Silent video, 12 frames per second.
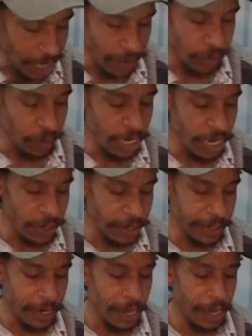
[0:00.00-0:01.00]
Neat
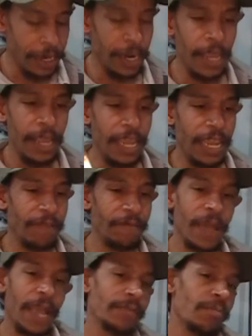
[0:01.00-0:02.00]
design. In
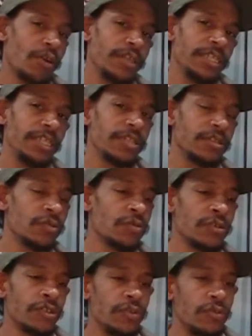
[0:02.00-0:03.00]
fact, Martise
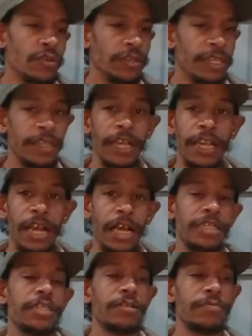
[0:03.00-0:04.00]
Lures, who did the
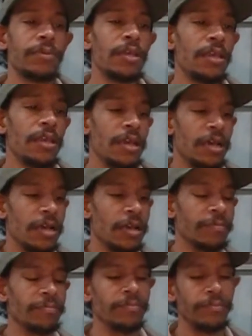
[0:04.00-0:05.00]
custom
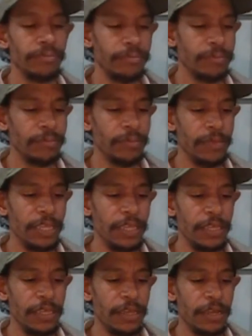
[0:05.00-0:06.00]
Whopper